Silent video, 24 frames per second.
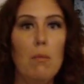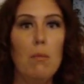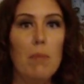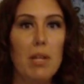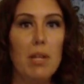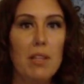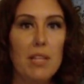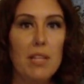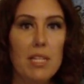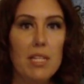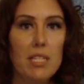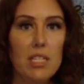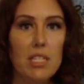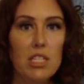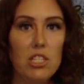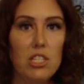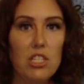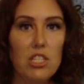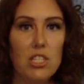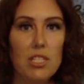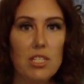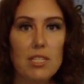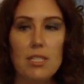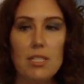But this
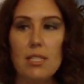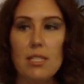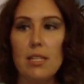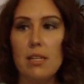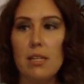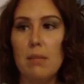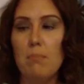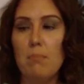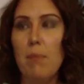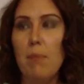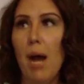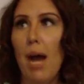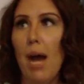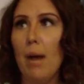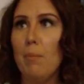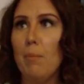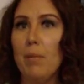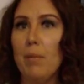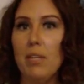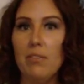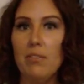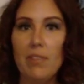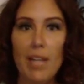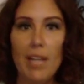is just the
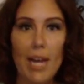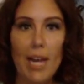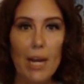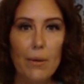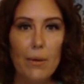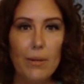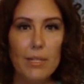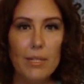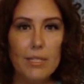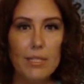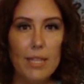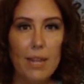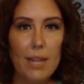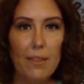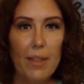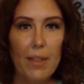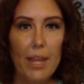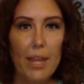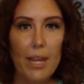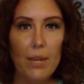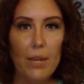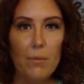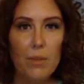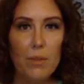poppy flowers, I
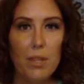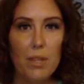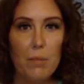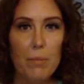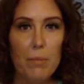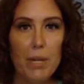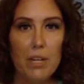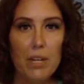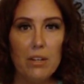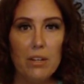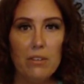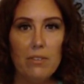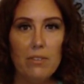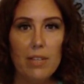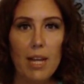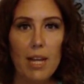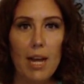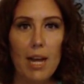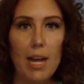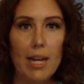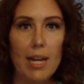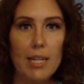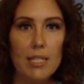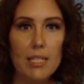think, with the
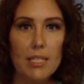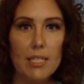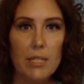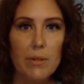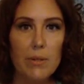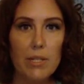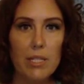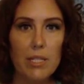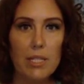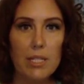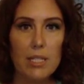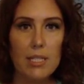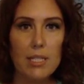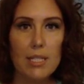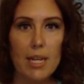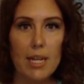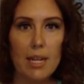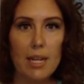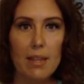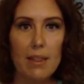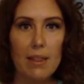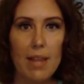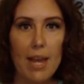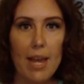butterflies, so it looks
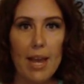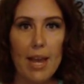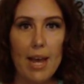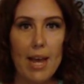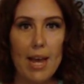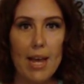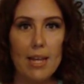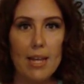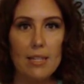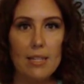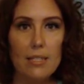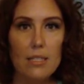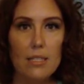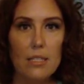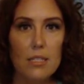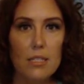like that.